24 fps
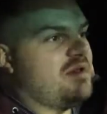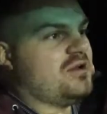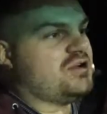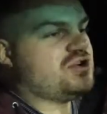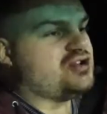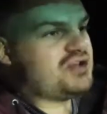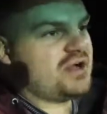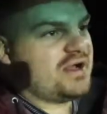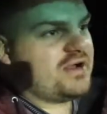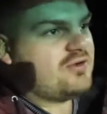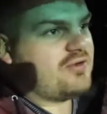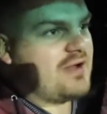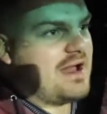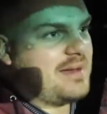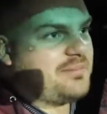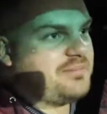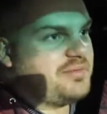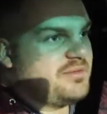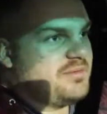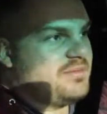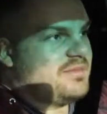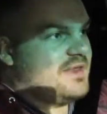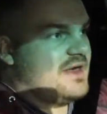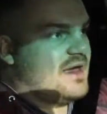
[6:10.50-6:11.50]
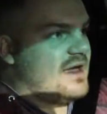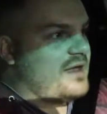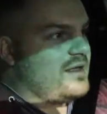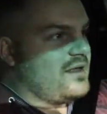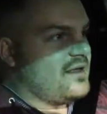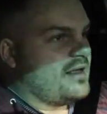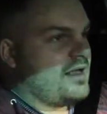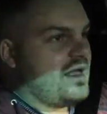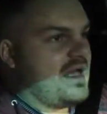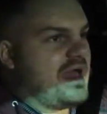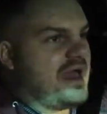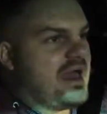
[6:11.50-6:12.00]
shrink wrap them
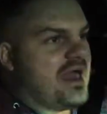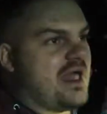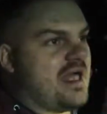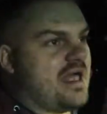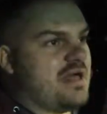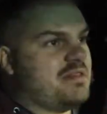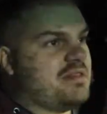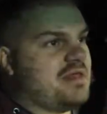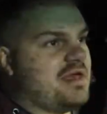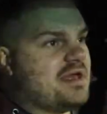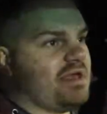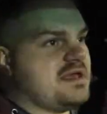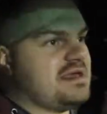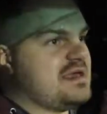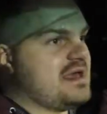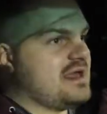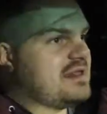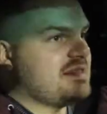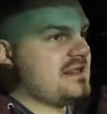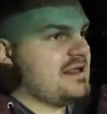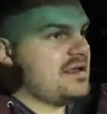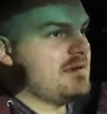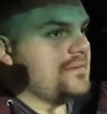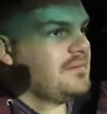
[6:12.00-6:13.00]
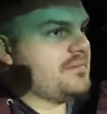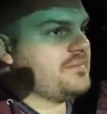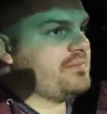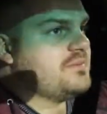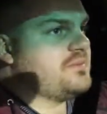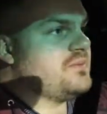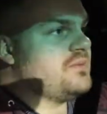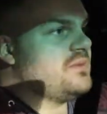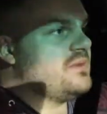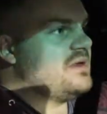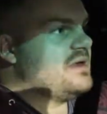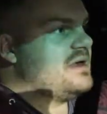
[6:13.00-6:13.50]
then, and then get
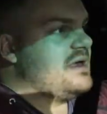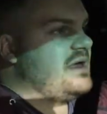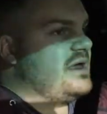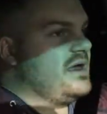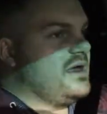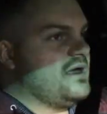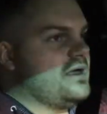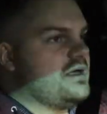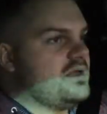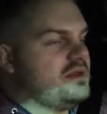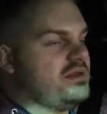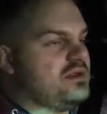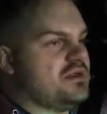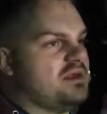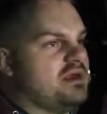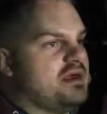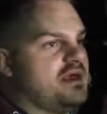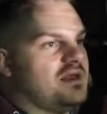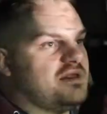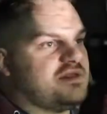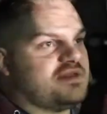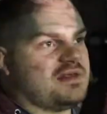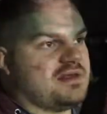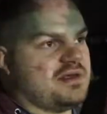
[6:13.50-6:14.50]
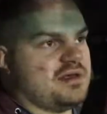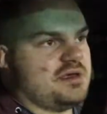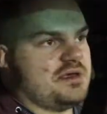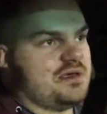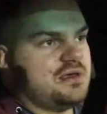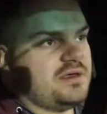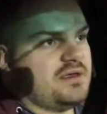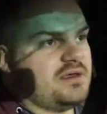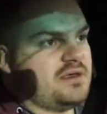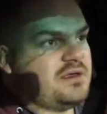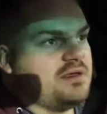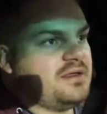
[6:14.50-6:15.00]
them
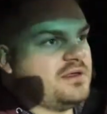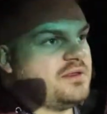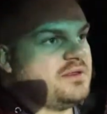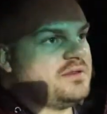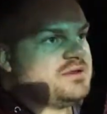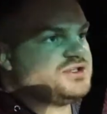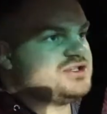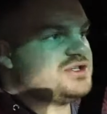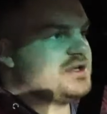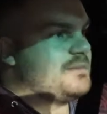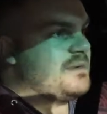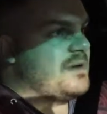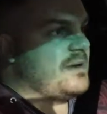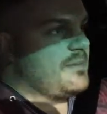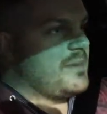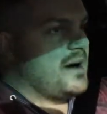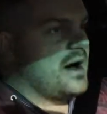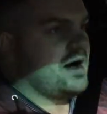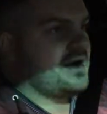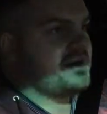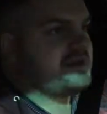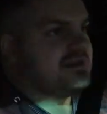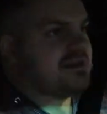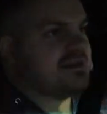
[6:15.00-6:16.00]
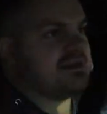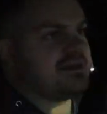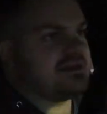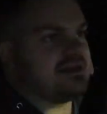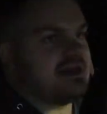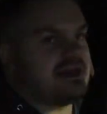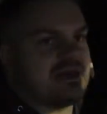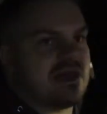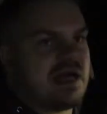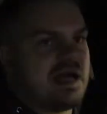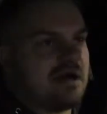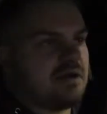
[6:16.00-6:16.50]
into shipping boxes
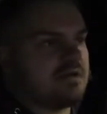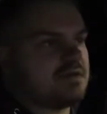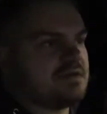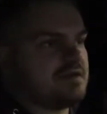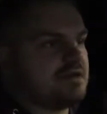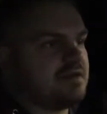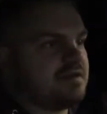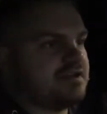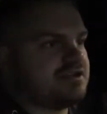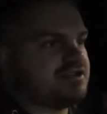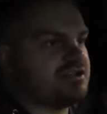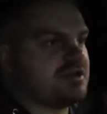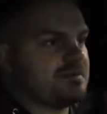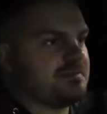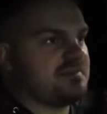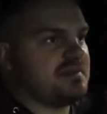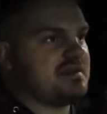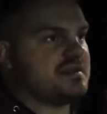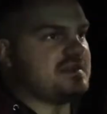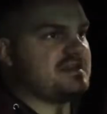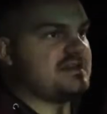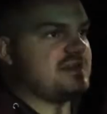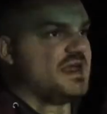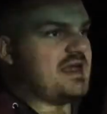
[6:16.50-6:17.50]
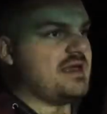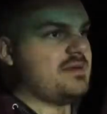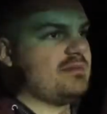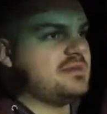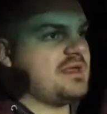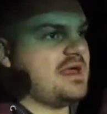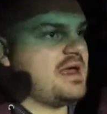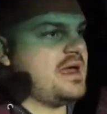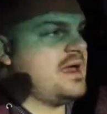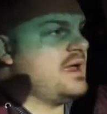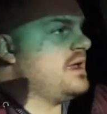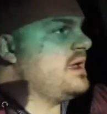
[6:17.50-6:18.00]
and out, so they're shipped the same
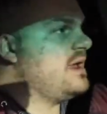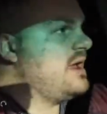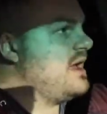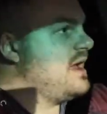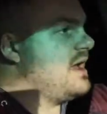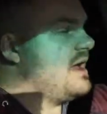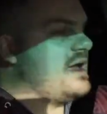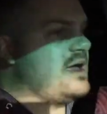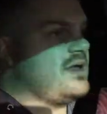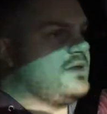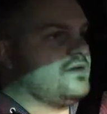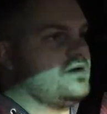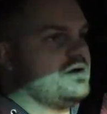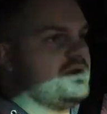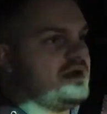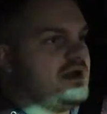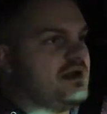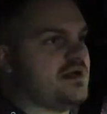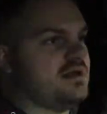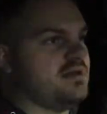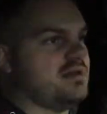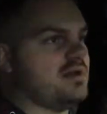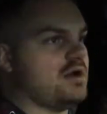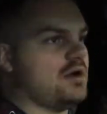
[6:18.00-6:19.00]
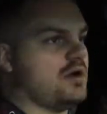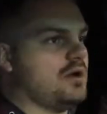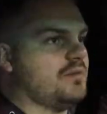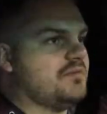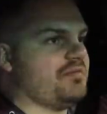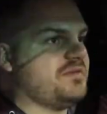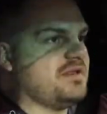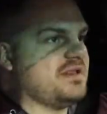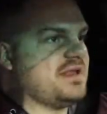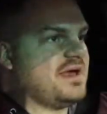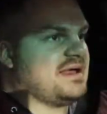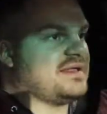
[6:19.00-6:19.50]
day, and they're getting there
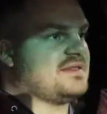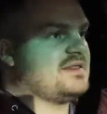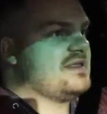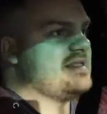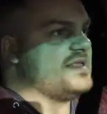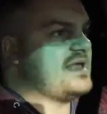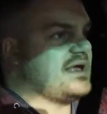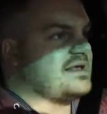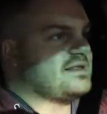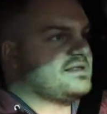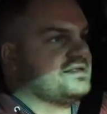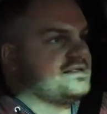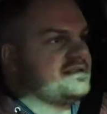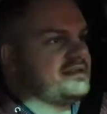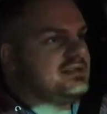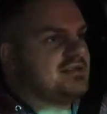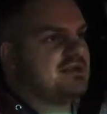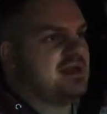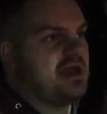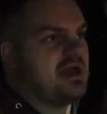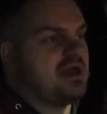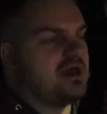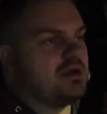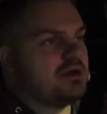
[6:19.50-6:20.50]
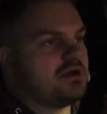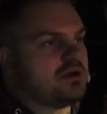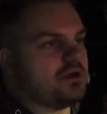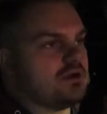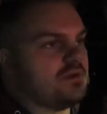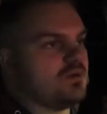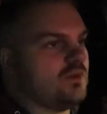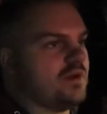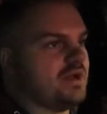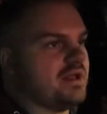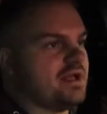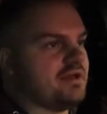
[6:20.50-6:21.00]
hopefully like the next day or
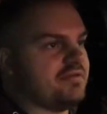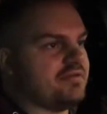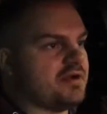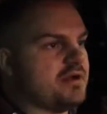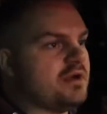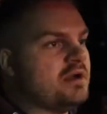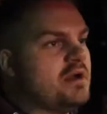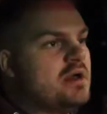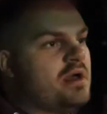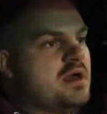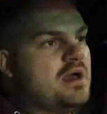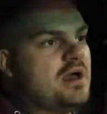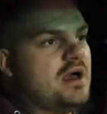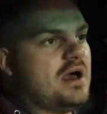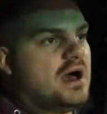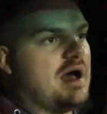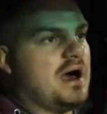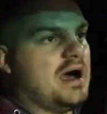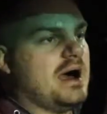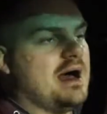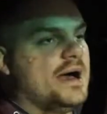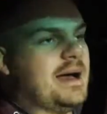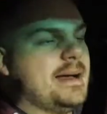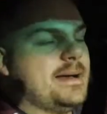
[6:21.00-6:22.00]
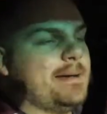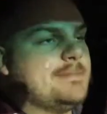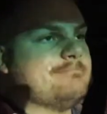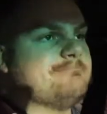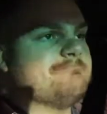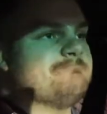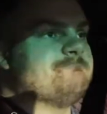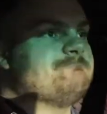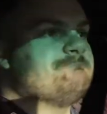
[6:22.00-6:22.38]
whatever. Um,